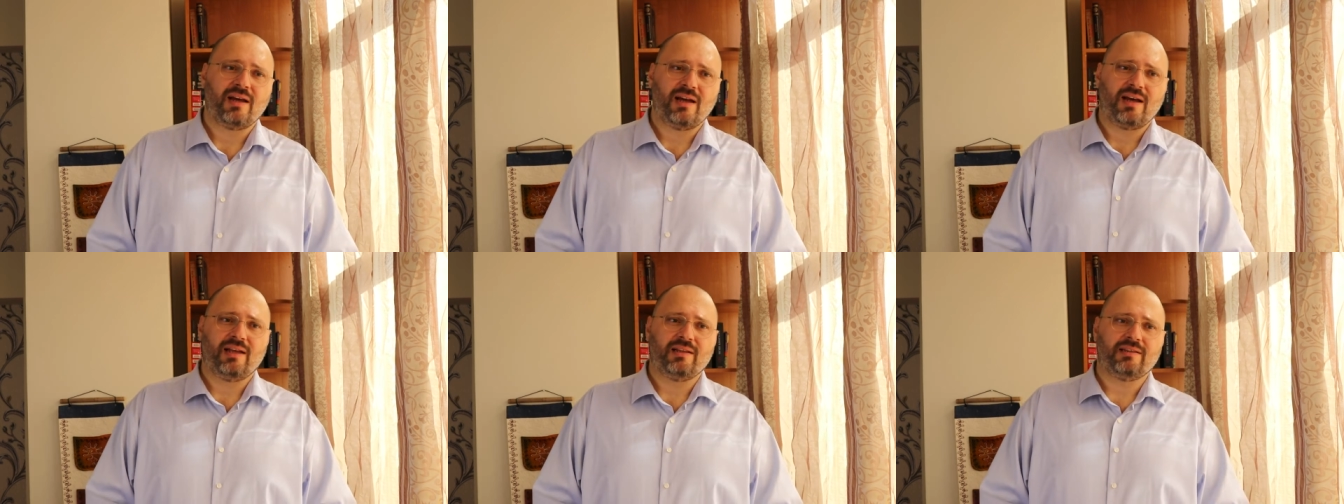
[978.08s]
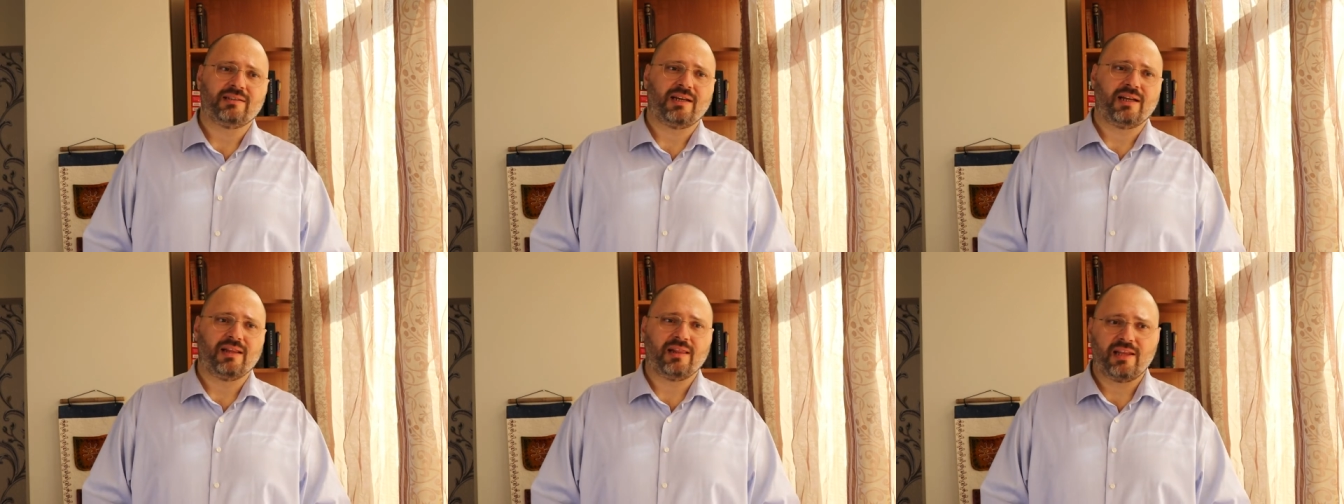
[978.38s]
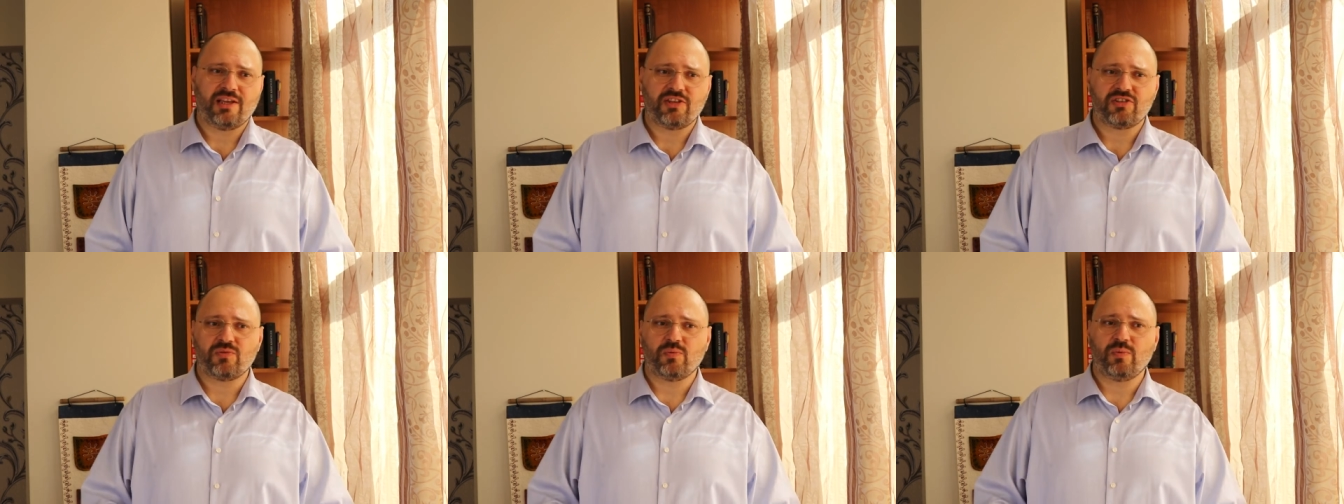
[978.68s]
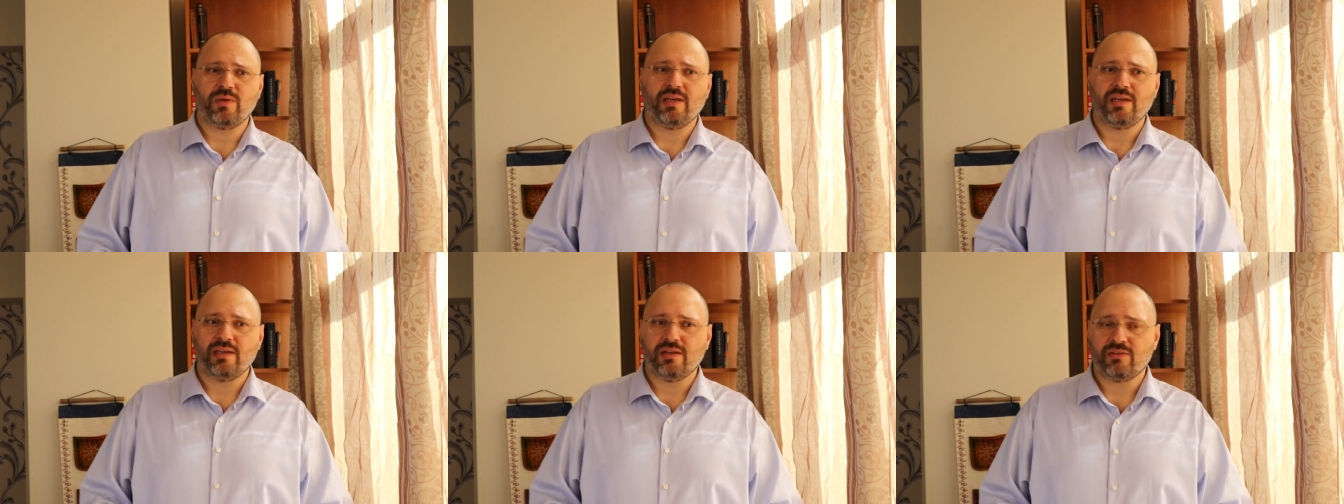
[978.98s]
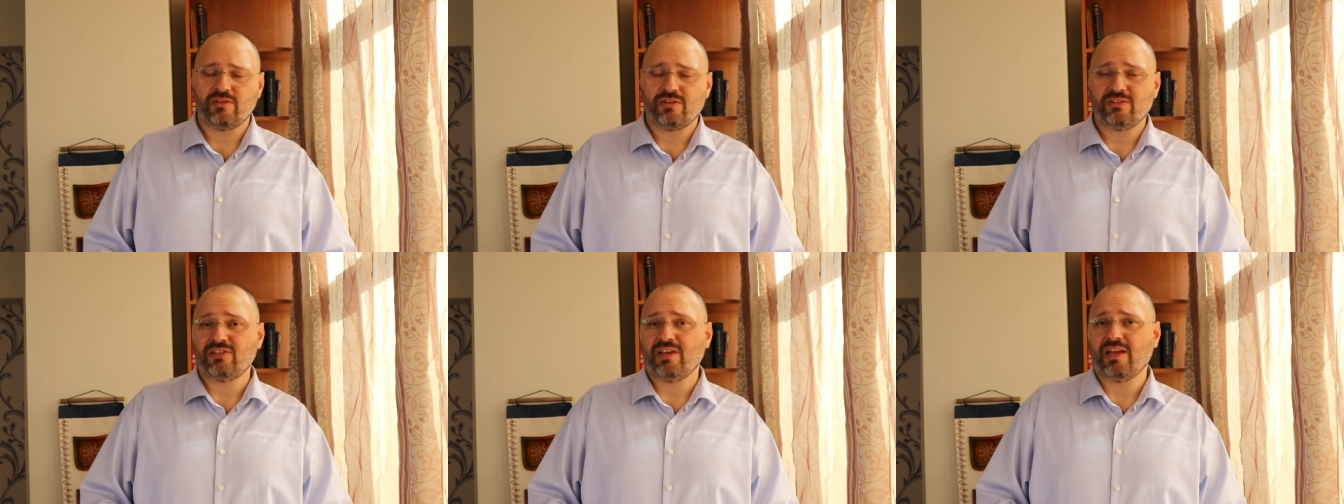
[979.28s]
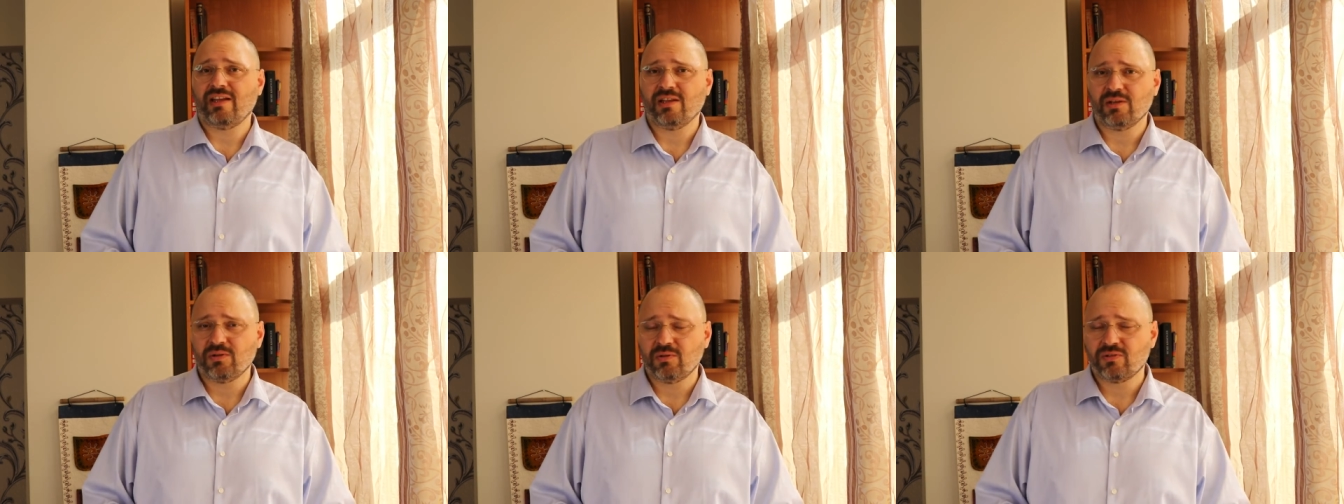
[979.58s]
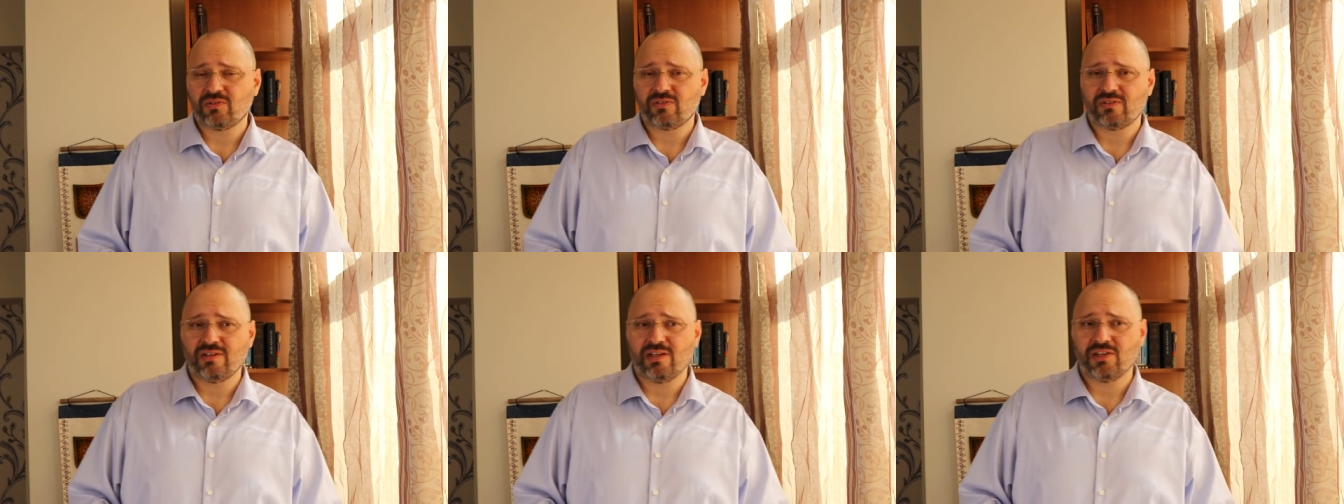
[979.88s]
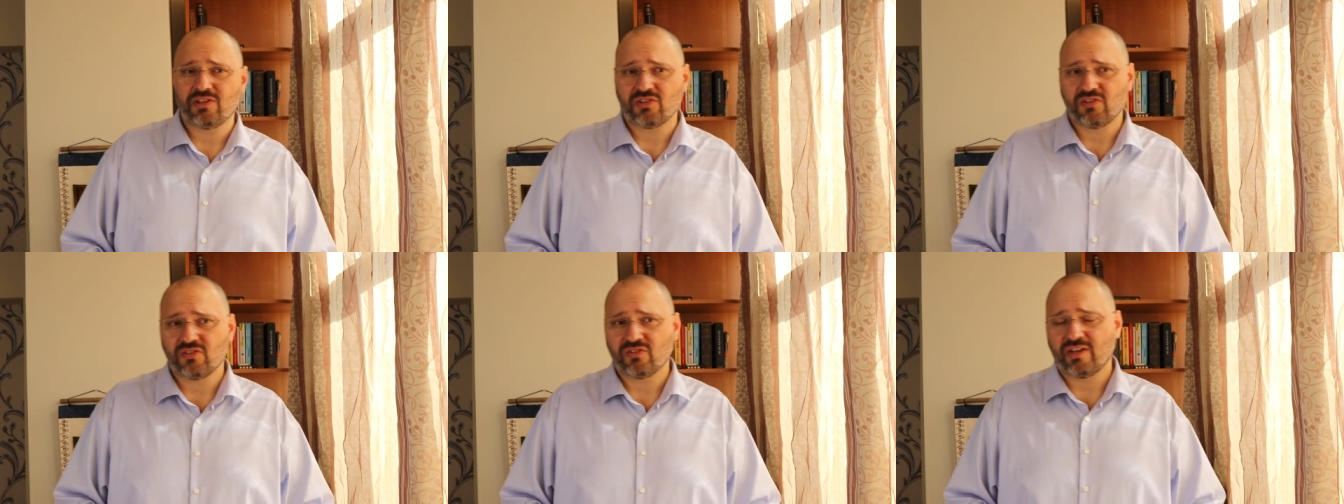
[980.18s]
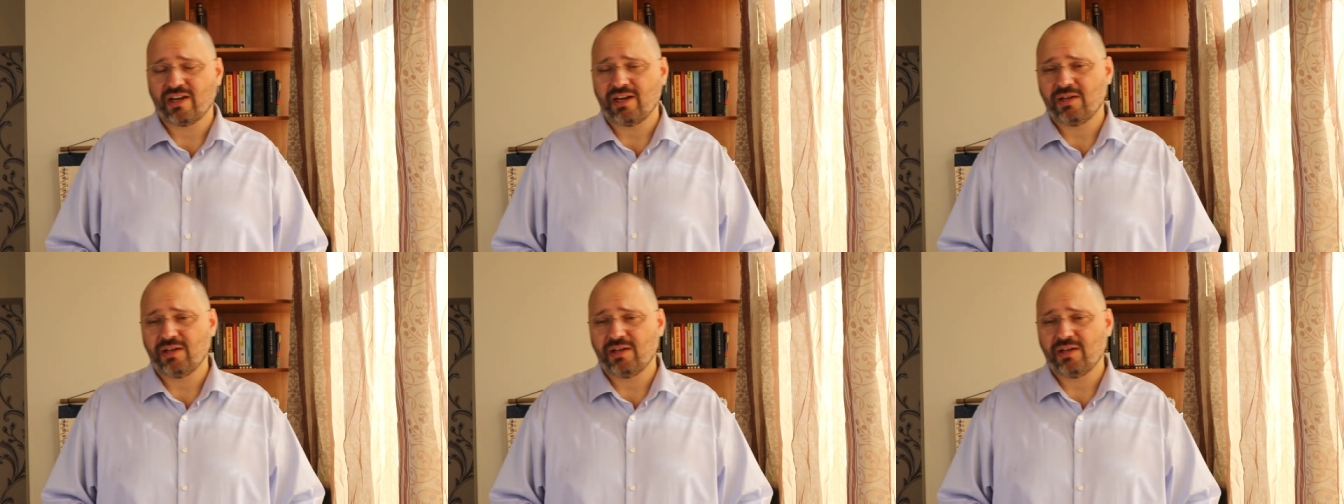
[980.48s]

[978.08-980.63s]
And unless we retain a good relations,